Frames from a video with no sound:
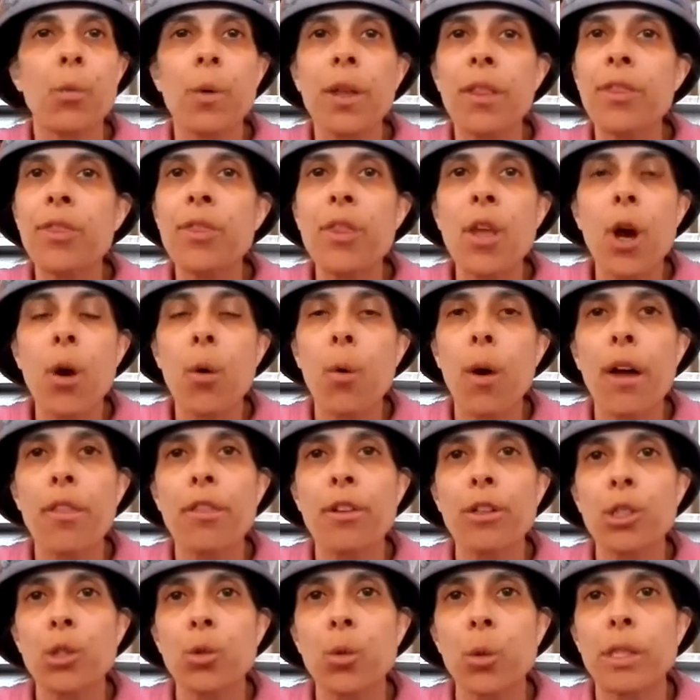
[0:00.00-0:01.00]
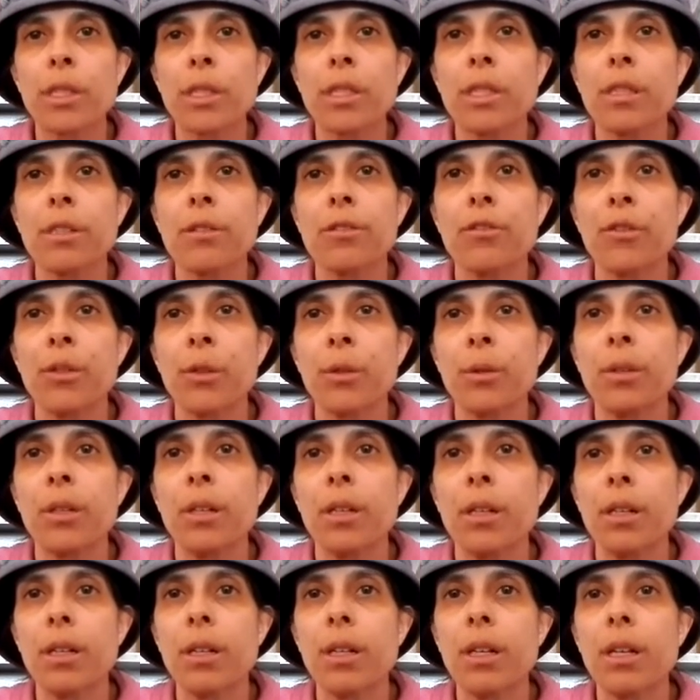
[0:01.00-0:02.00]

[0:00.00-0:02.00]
with no other sources of food,